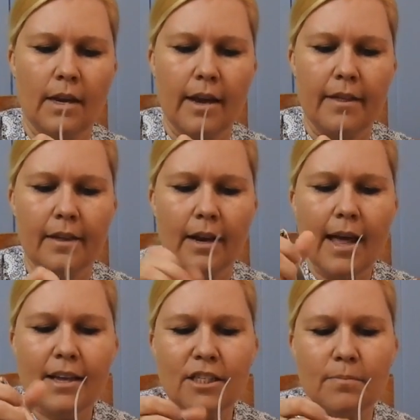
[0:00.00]
And the
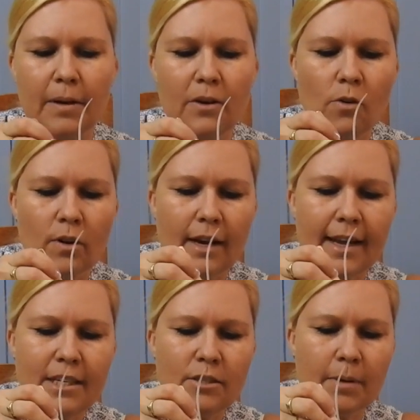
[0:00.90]
last but not
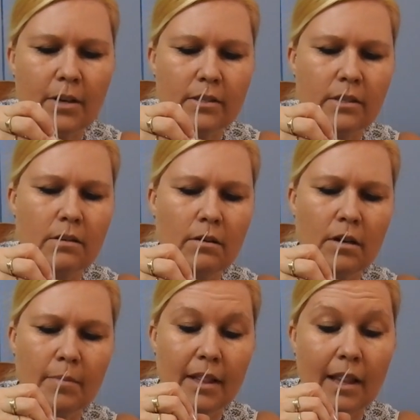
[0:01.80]
least, because it's not
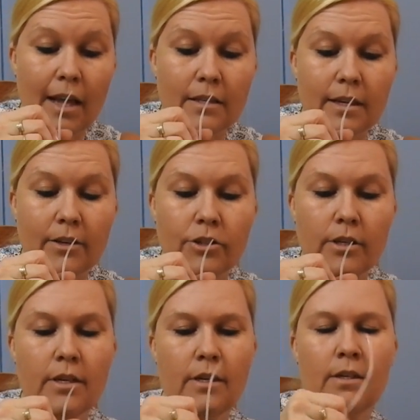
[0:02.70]
going to be the last
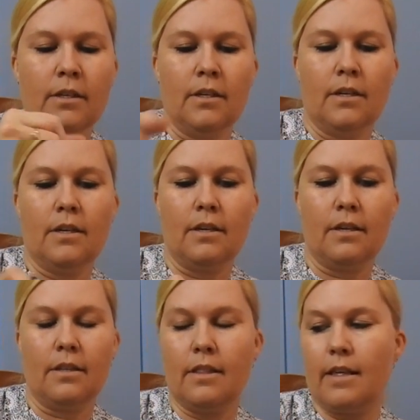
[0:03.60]
actually,
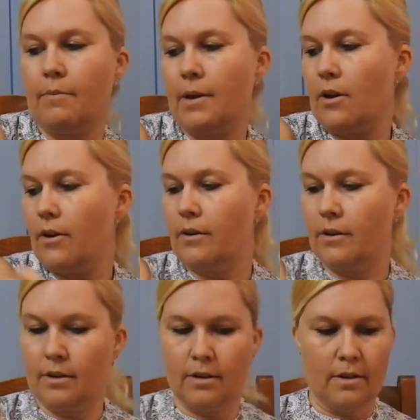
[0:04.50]
there we go.
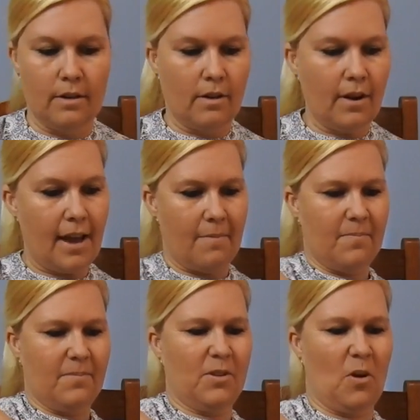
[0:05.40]
Okay,
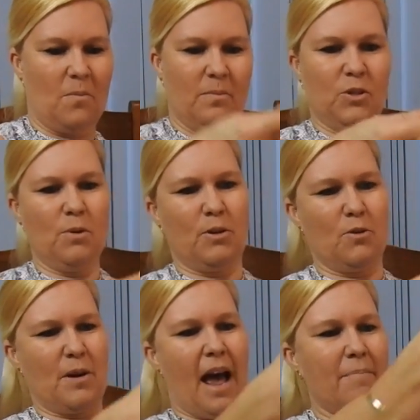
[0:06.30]
so I'm super
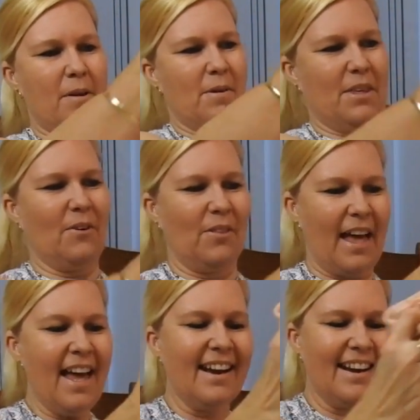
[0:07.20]
duper happy with all
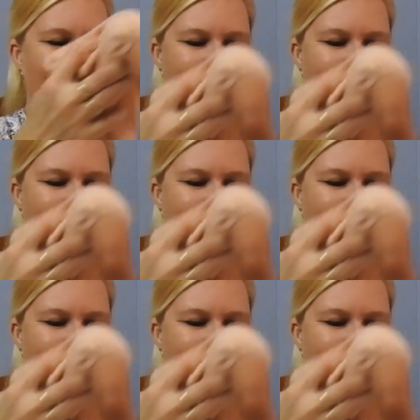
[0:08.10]
that.